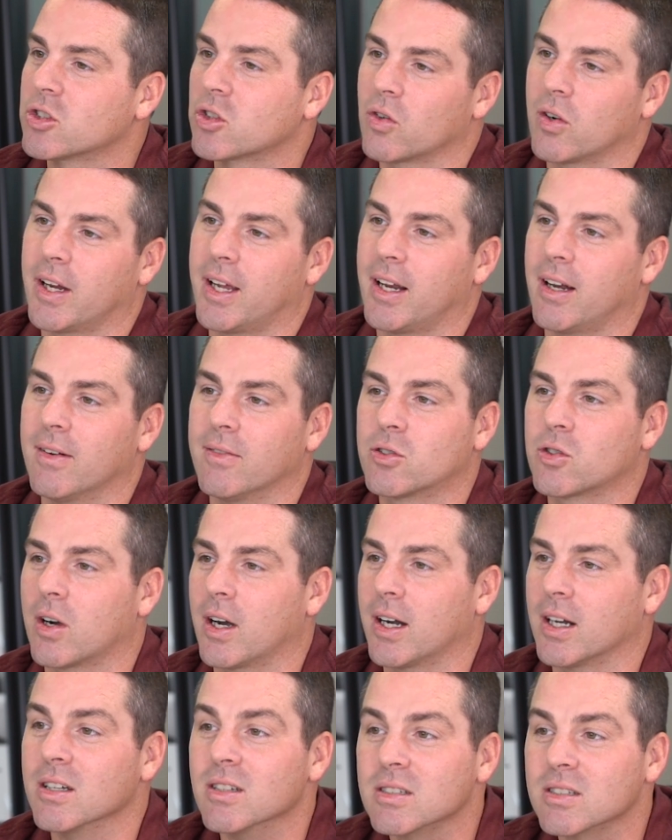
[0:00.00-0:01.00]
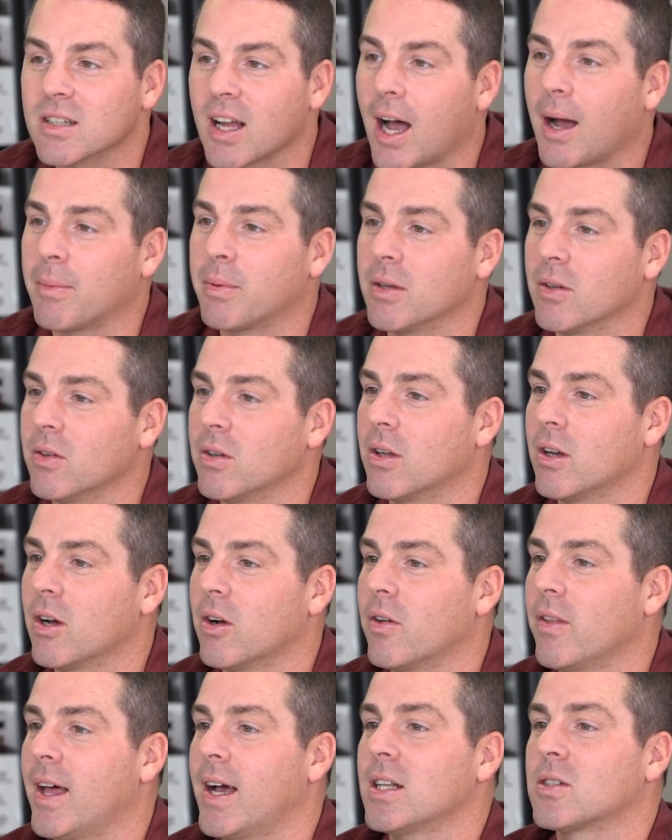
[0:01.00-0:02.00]
train of trying to stop you,
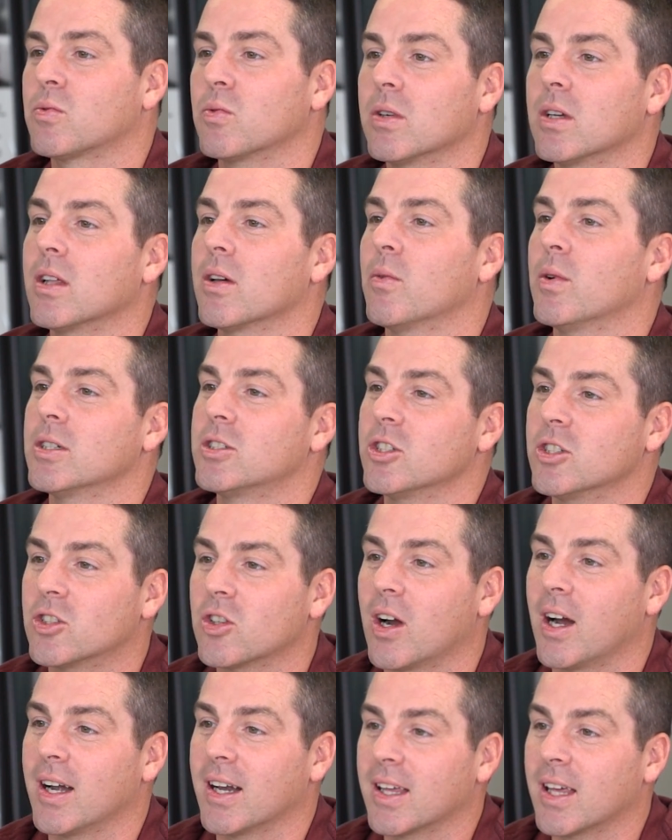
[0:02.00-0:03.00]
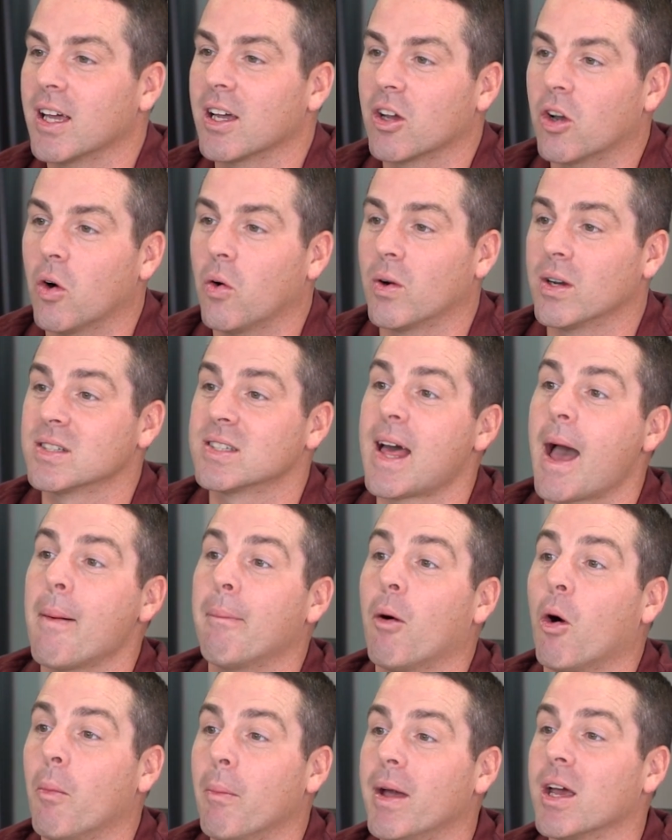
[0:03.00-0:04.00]
and that's really what you're trying to get going is that
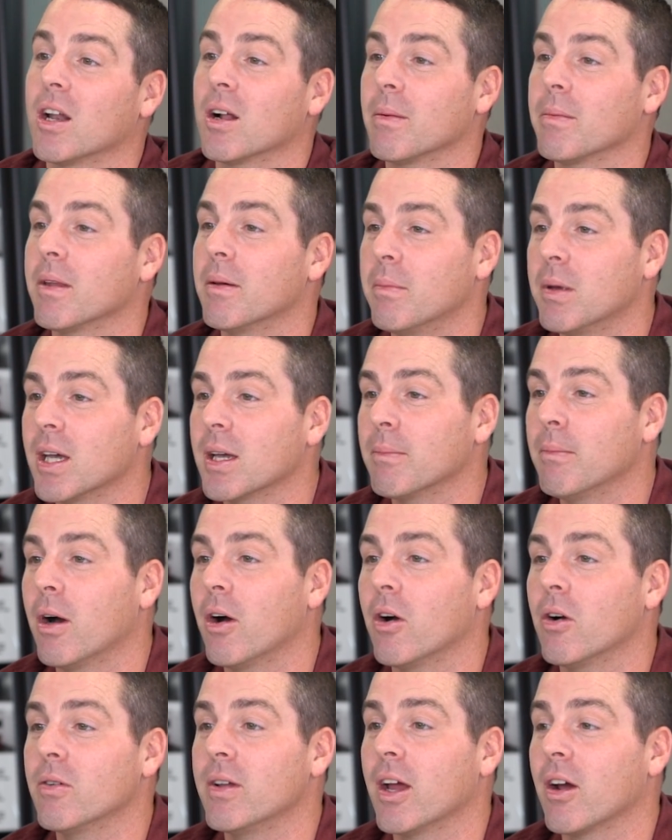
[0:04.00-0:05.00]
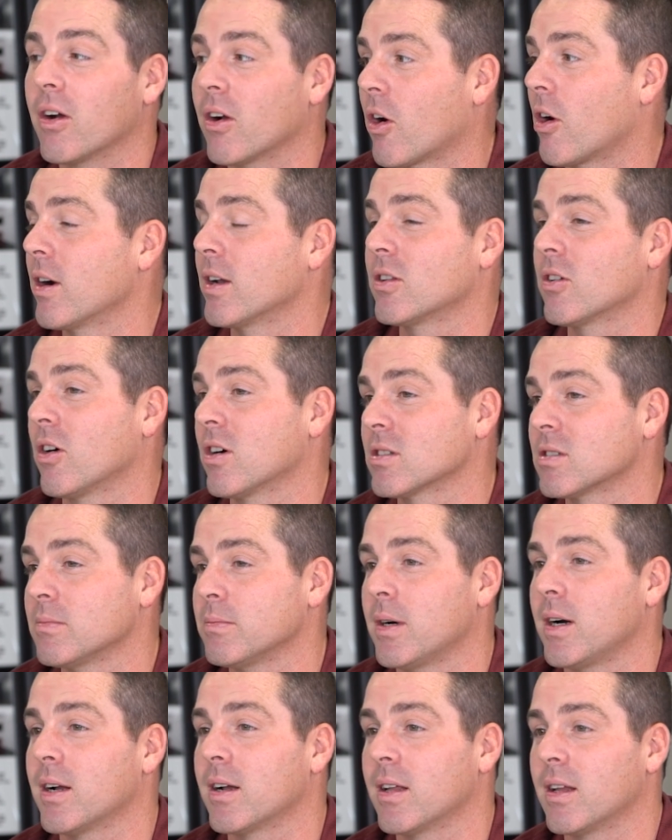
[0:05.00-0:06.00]
momentum, the big mo. Darren Hardy talks
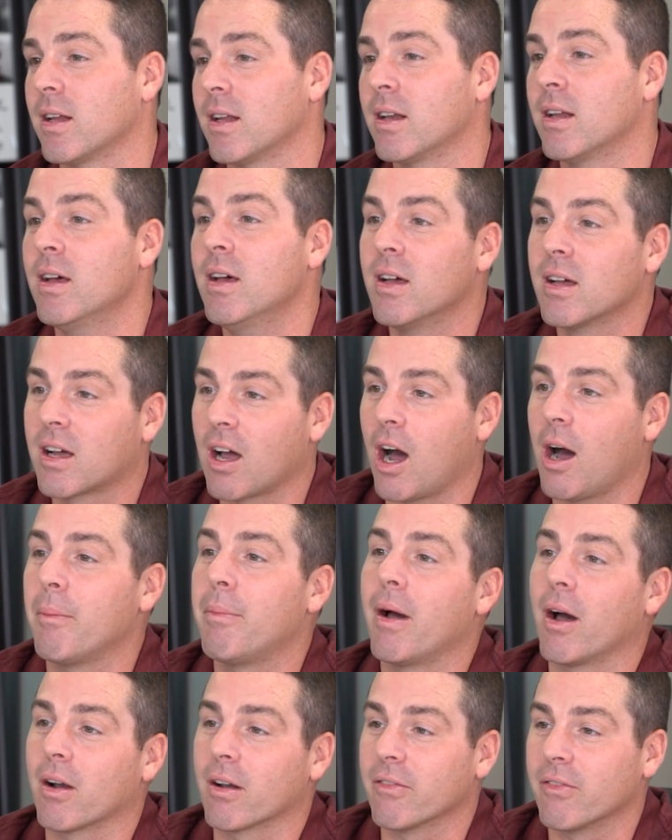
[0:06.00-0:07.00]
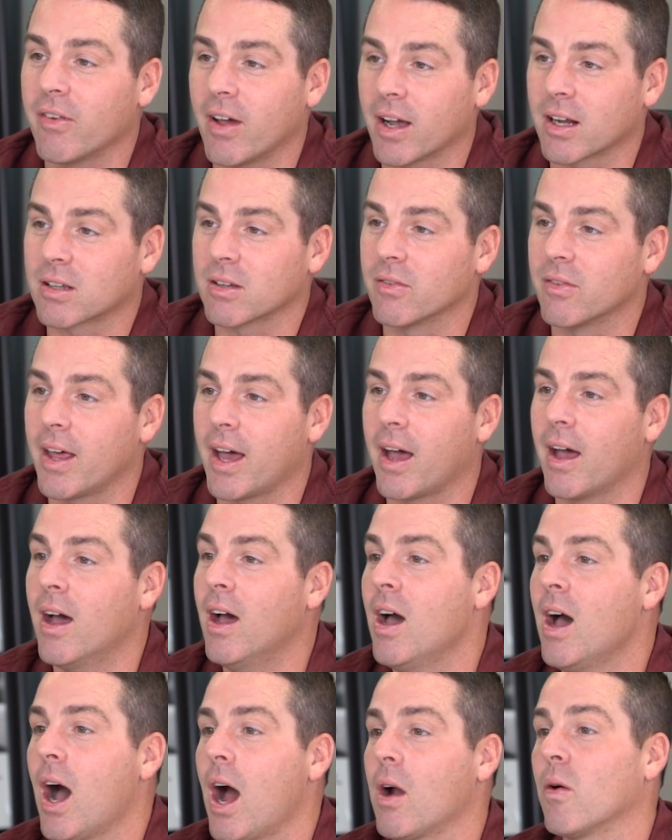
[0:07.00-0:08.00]
about it and compound effect of that.
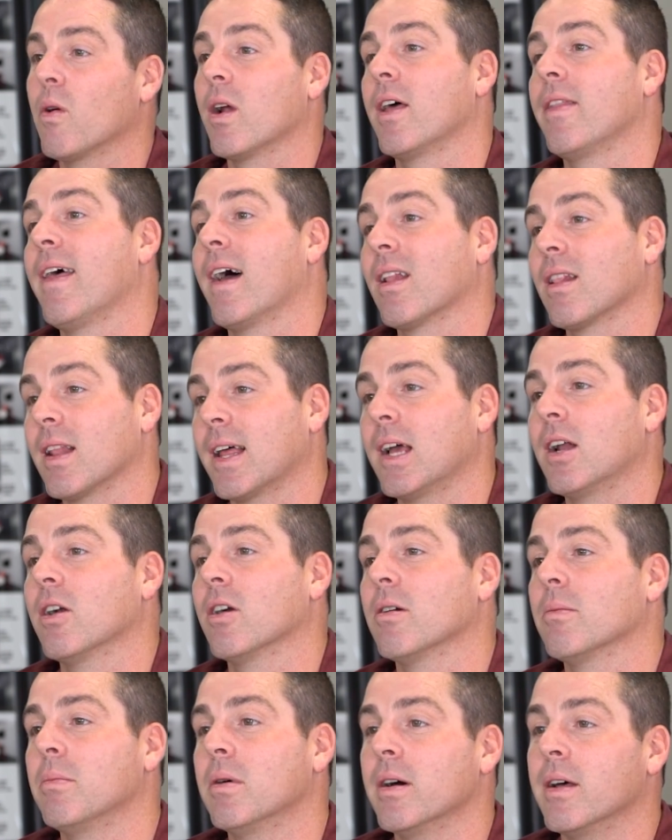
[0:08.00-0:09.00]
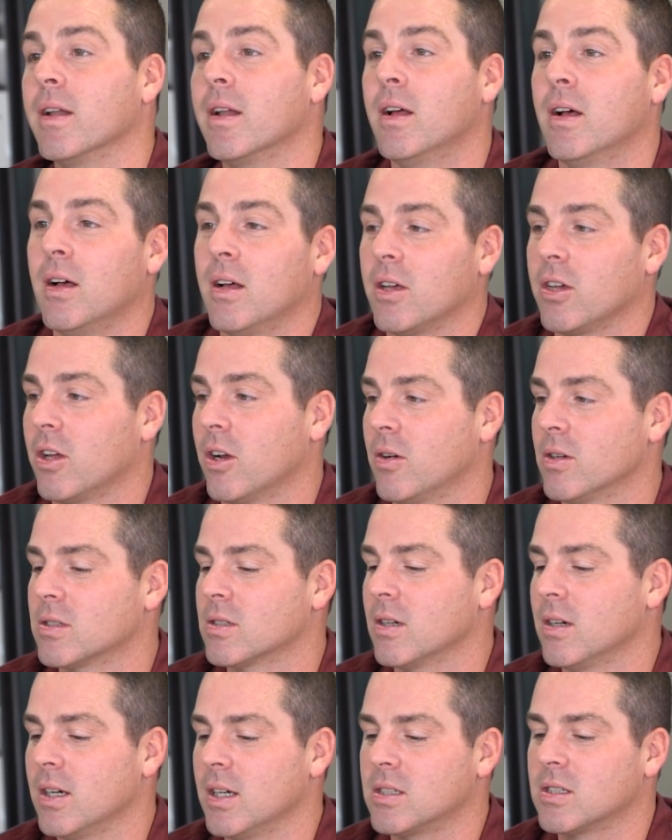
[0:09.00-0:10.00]
I read that later, but it's
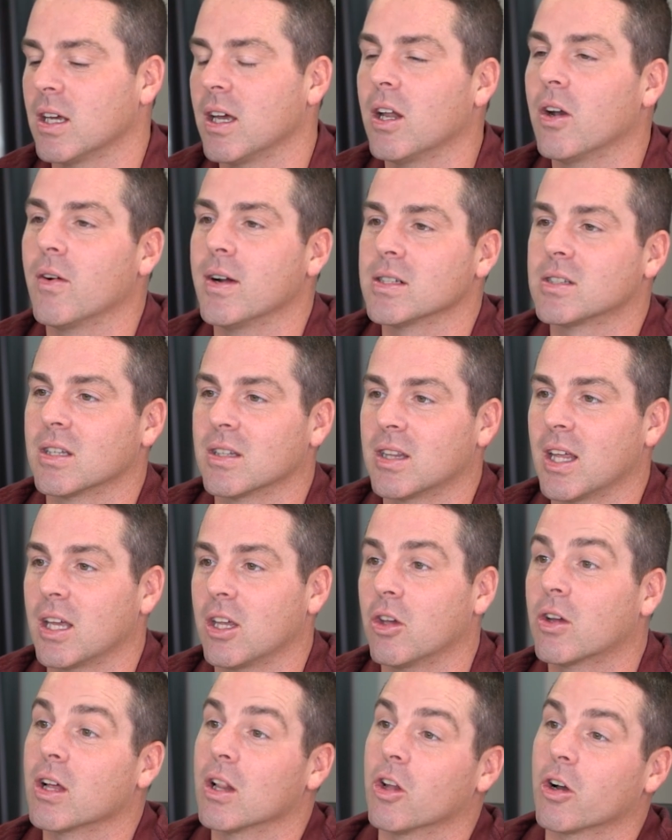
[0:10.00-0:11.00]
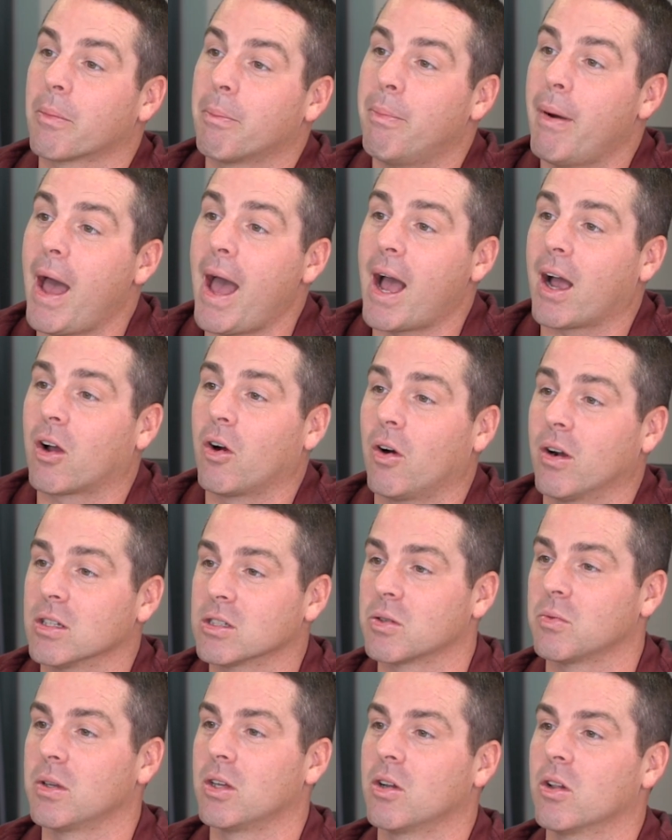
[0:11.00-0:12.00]
an interesting thing. You can look back on it.
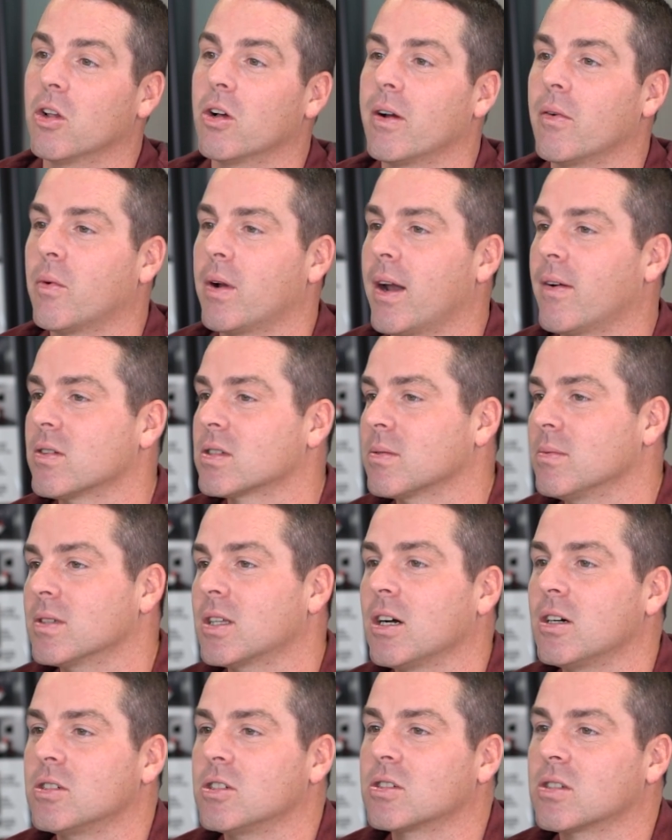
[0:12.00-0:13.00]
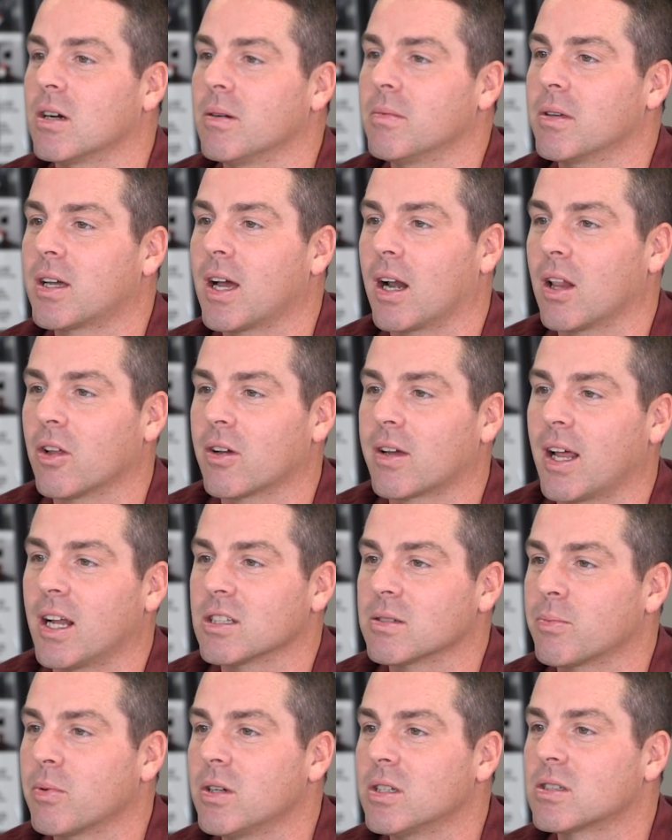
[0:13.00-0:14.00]
So whenever someone tells you something, you kind of look at it as
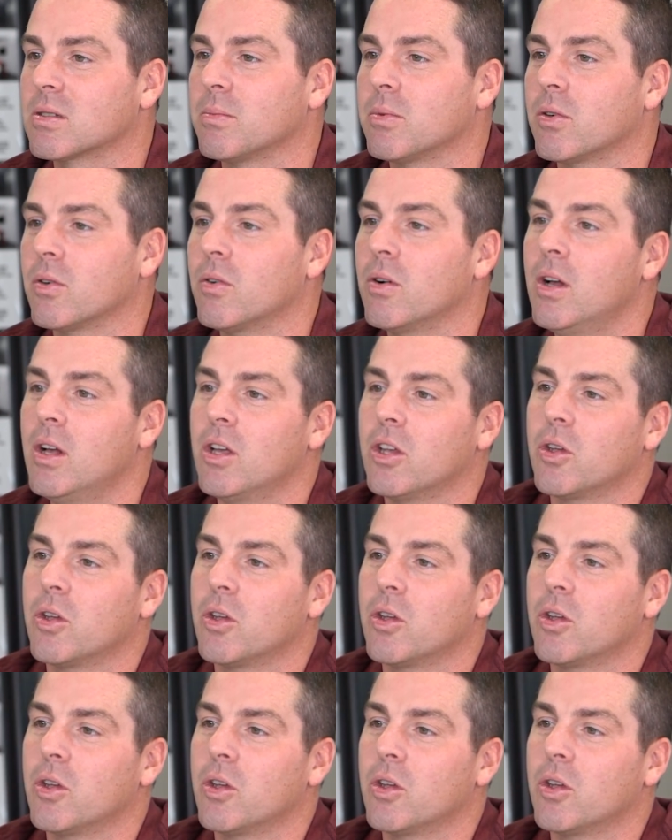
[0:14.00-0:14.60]
a principle.